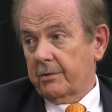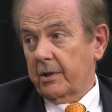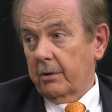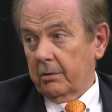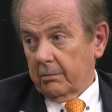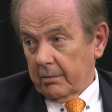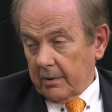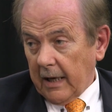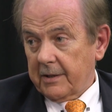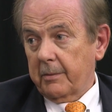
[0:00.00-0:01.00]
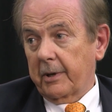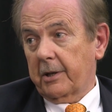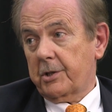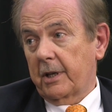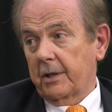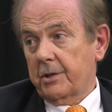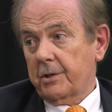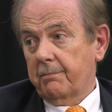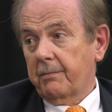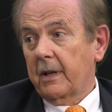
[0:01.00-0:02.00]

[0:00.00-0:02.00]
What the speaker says: So that's a big change.